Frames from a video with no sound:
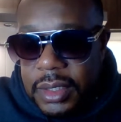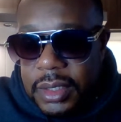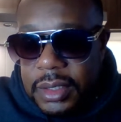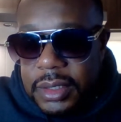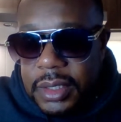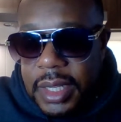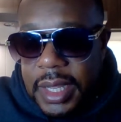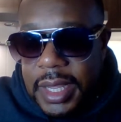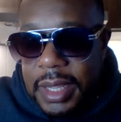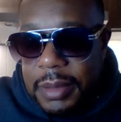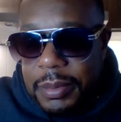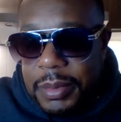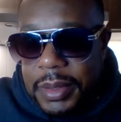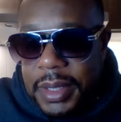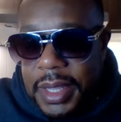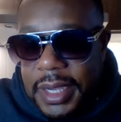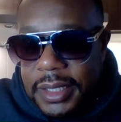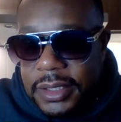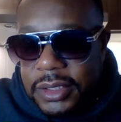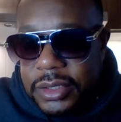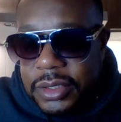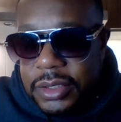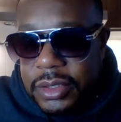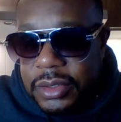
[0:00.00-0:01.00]
The
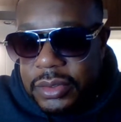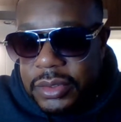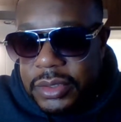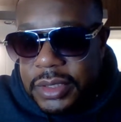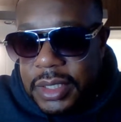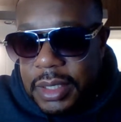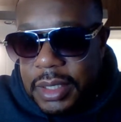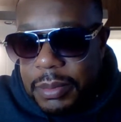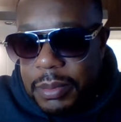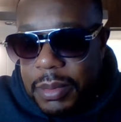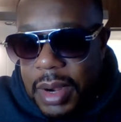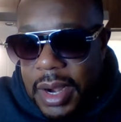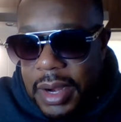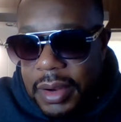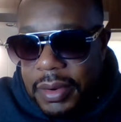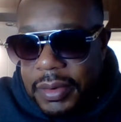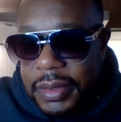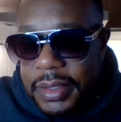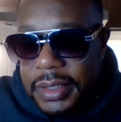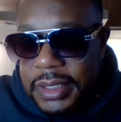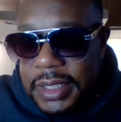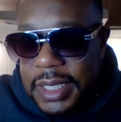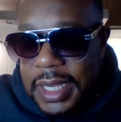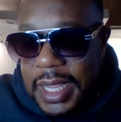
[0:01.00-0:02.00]
ABX girl said
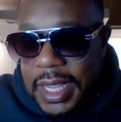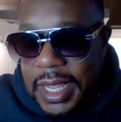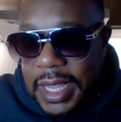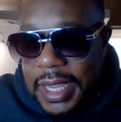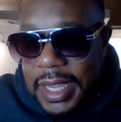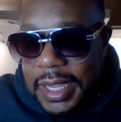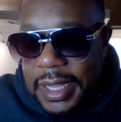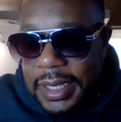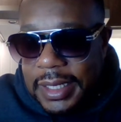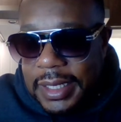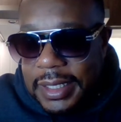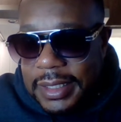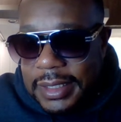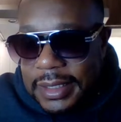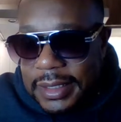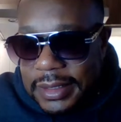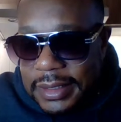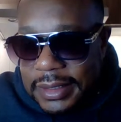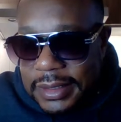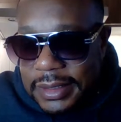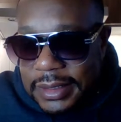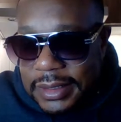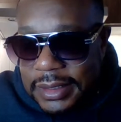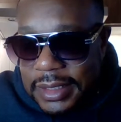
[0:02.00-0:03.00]
migrants ain't
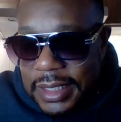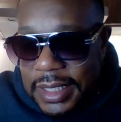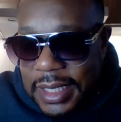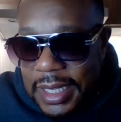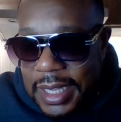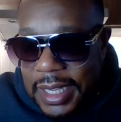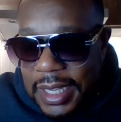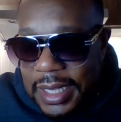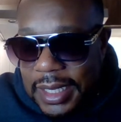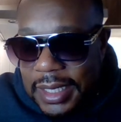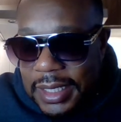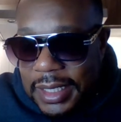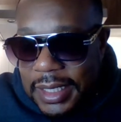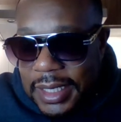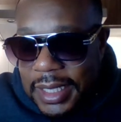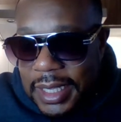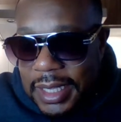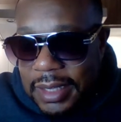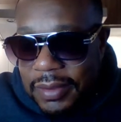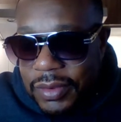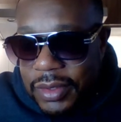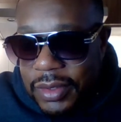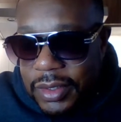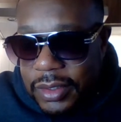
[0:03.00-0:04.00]

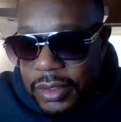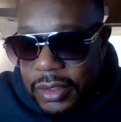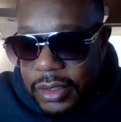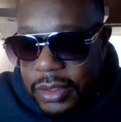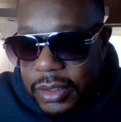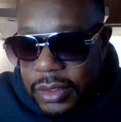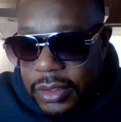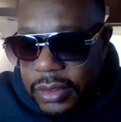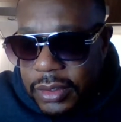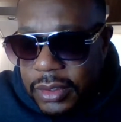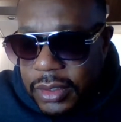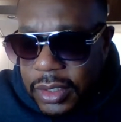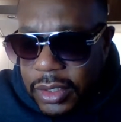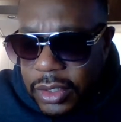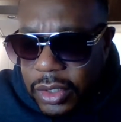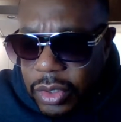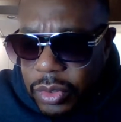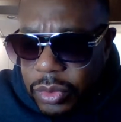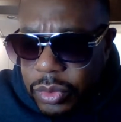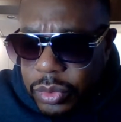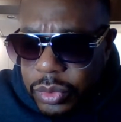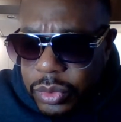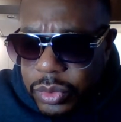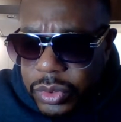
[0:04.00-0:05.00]
leaving
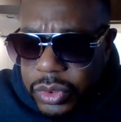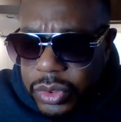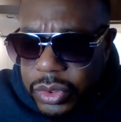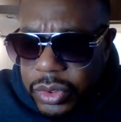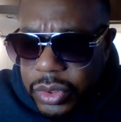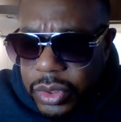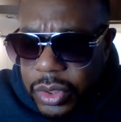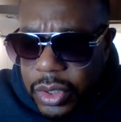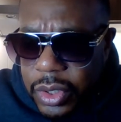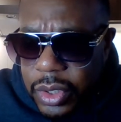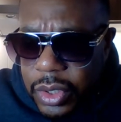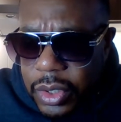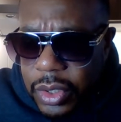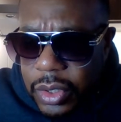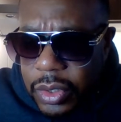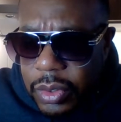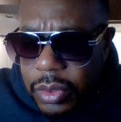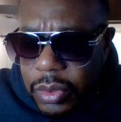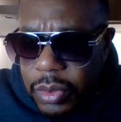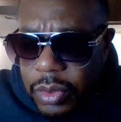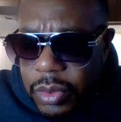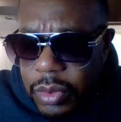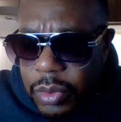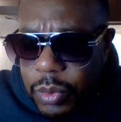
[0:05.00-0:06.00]
closed
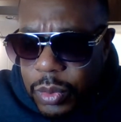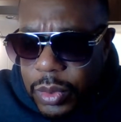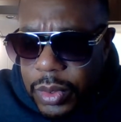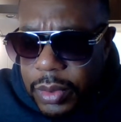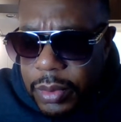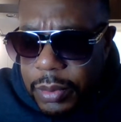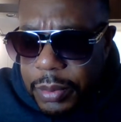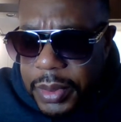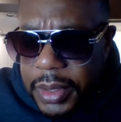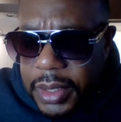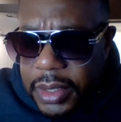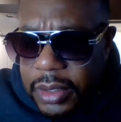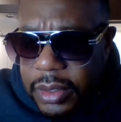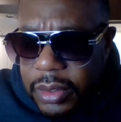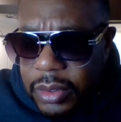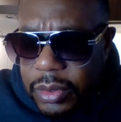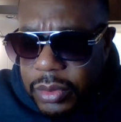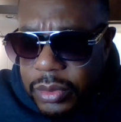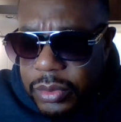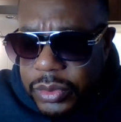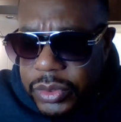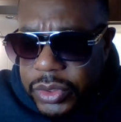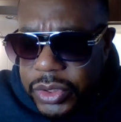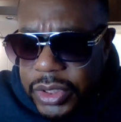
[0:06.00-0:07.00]
or will be
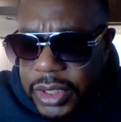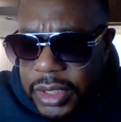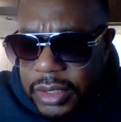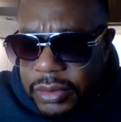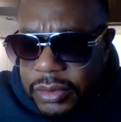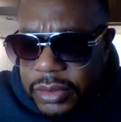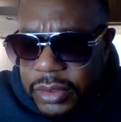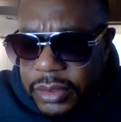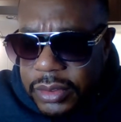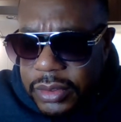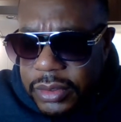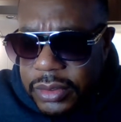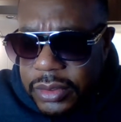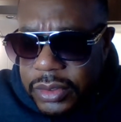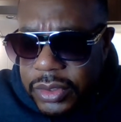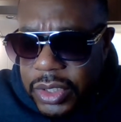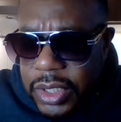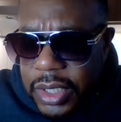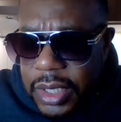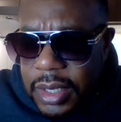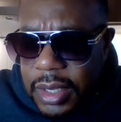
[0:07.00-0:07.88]
closed shelters.